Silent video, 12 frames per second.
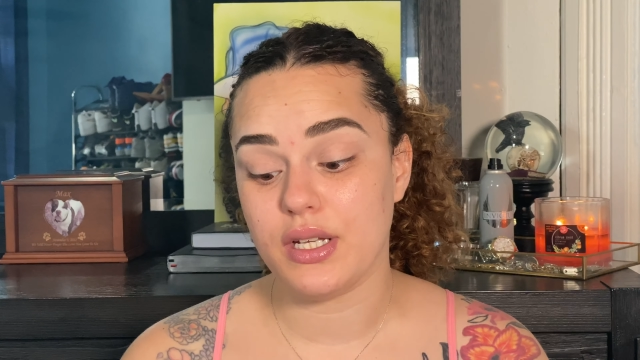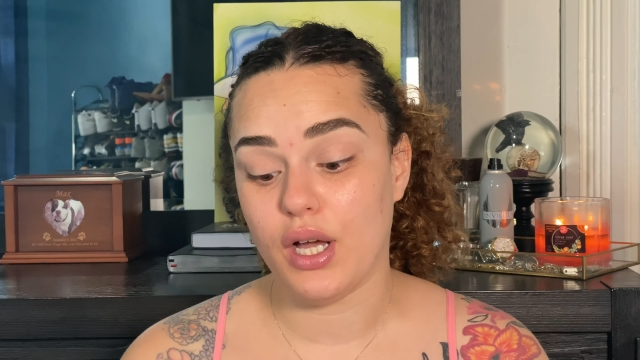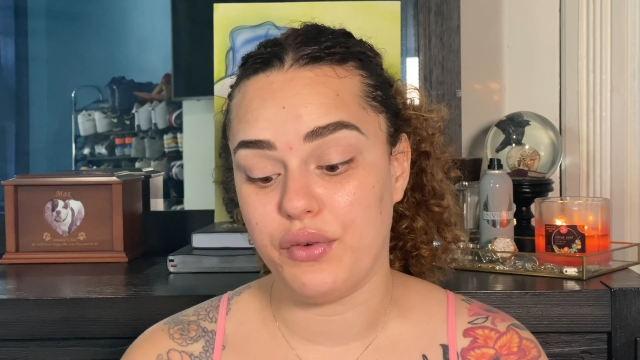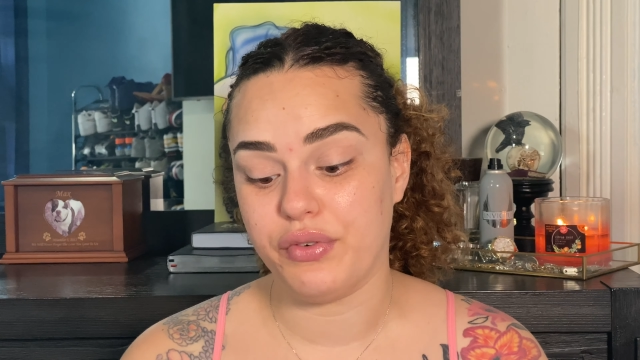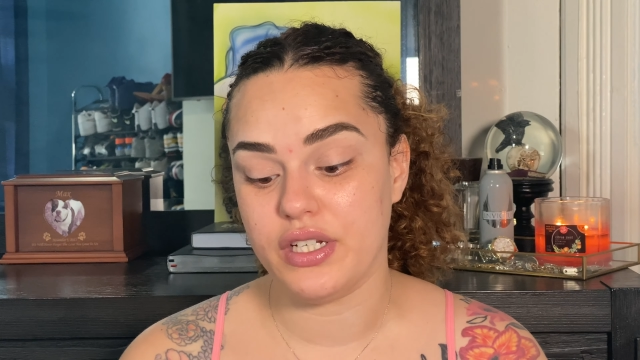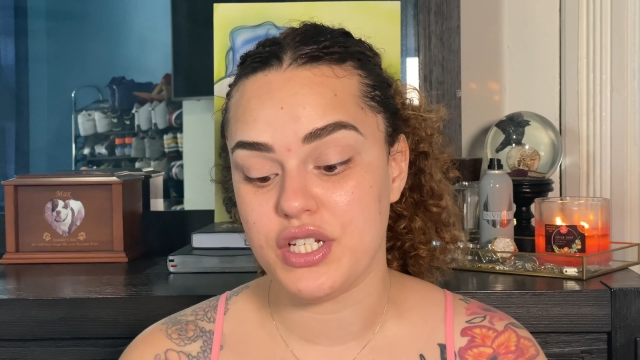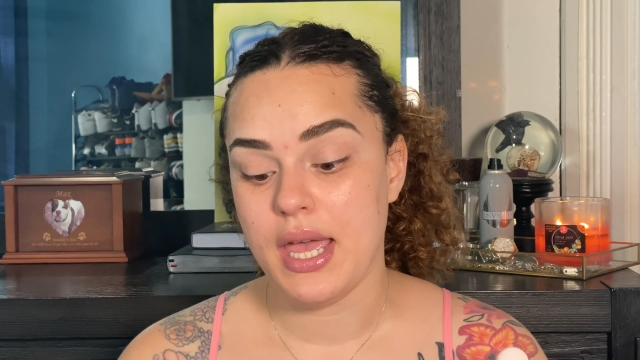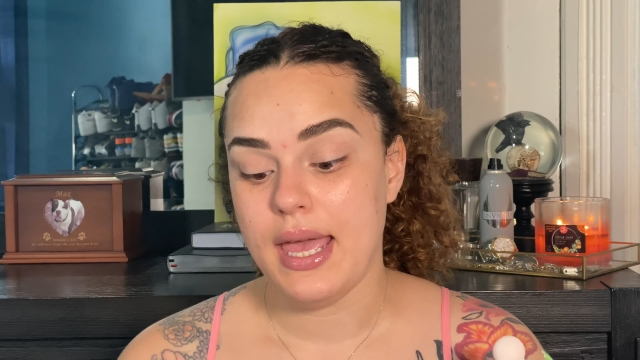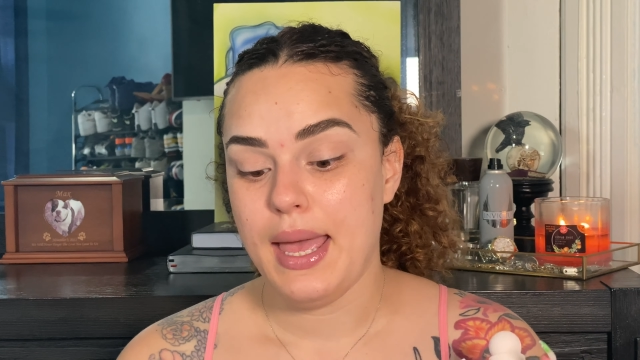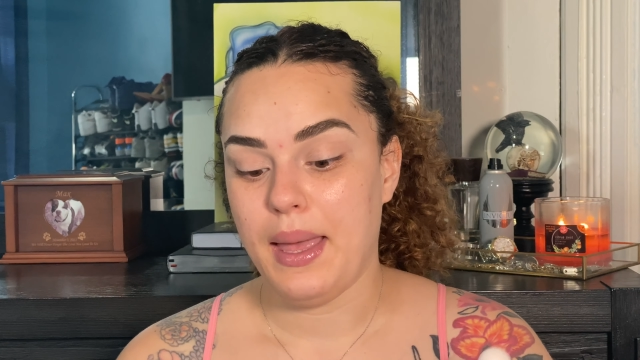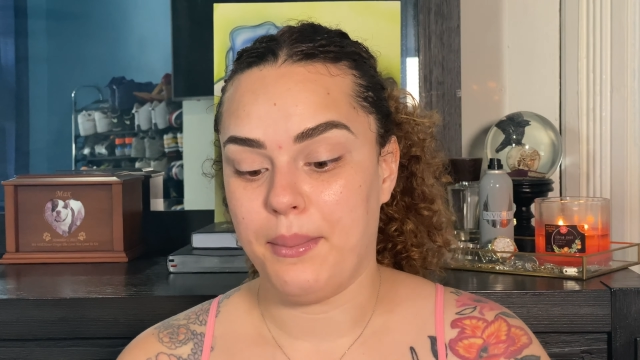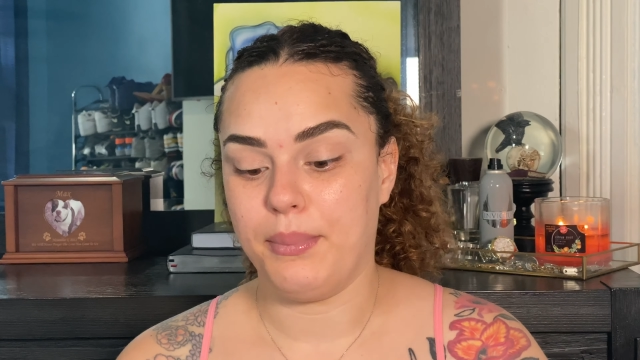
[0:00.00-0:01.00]
coverage
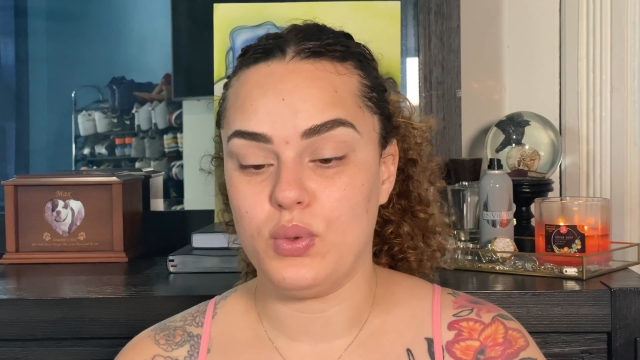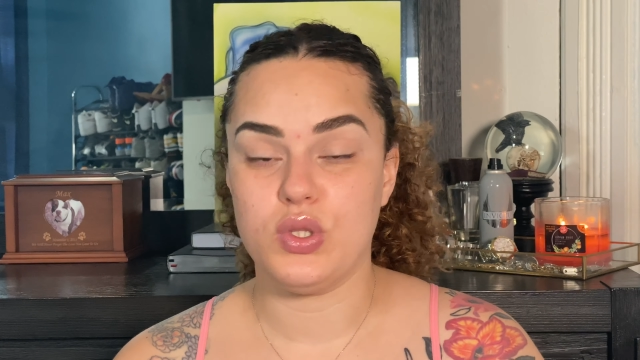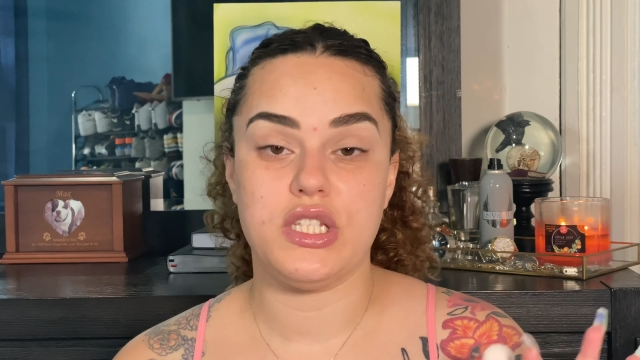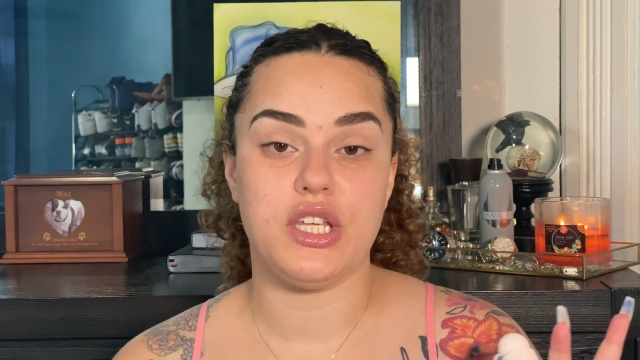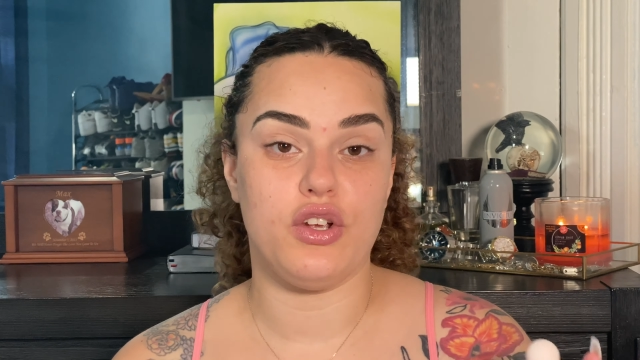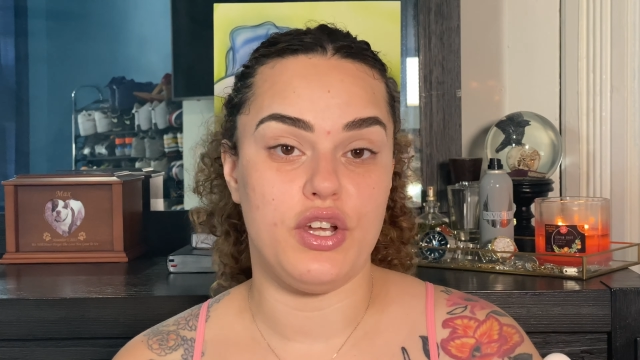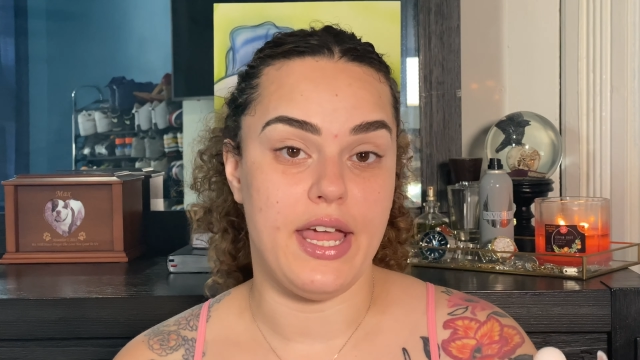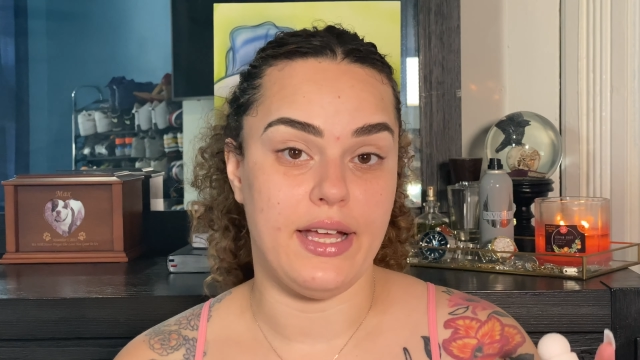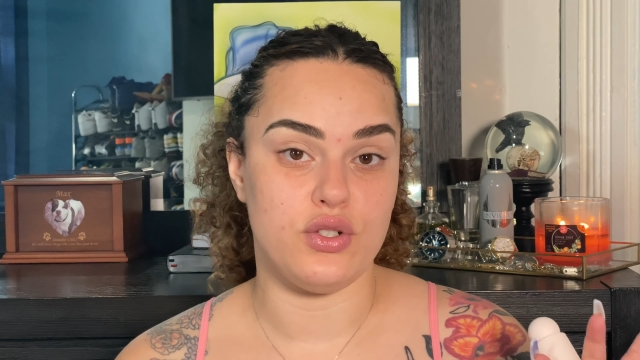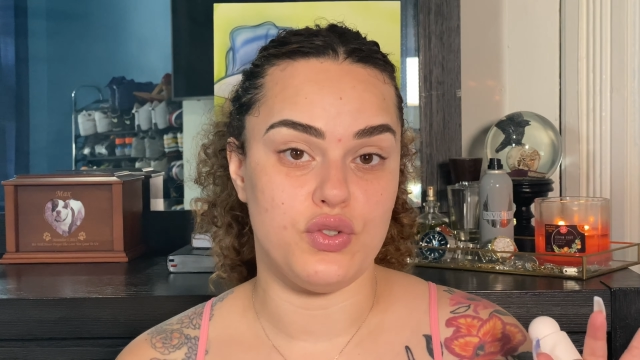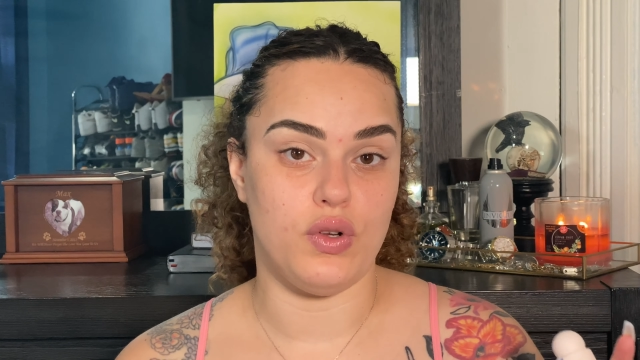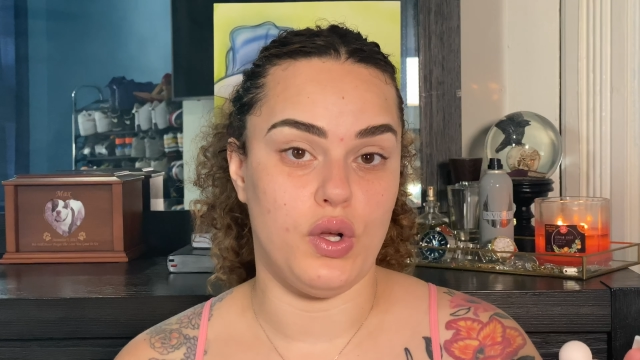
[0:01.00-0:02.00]
and boosting your
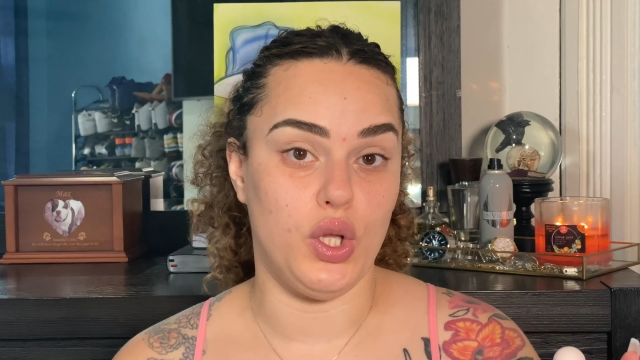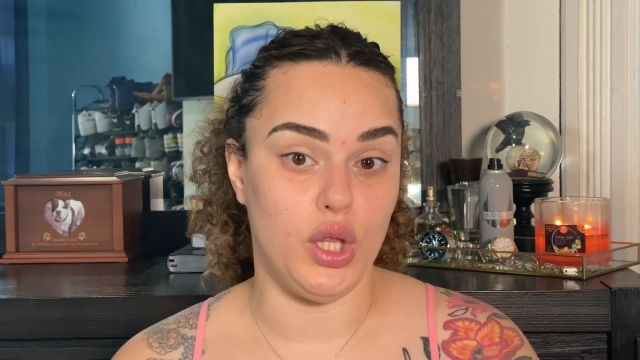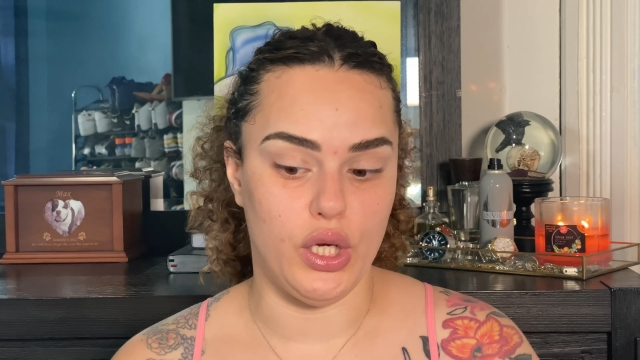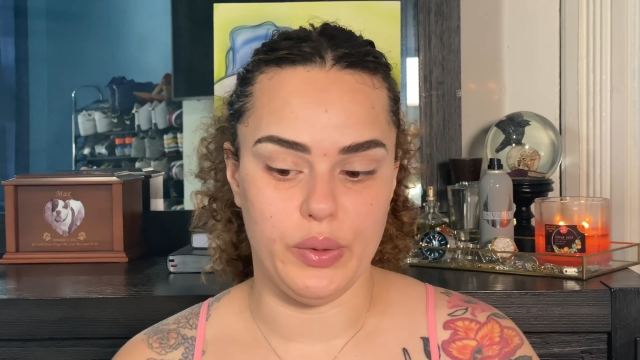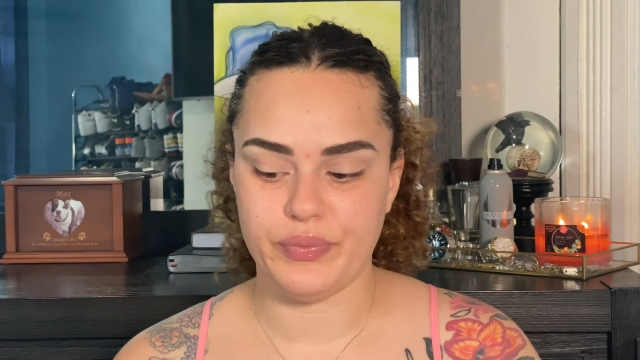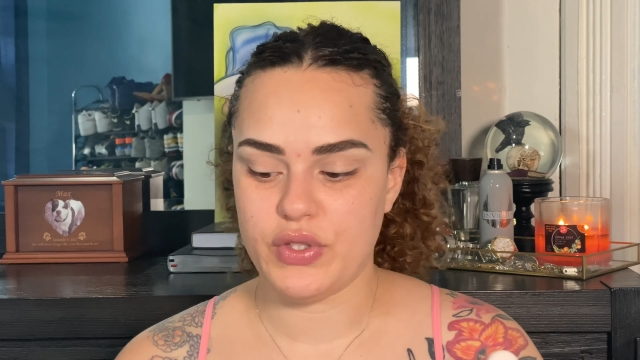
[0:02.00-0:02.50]
natural glow.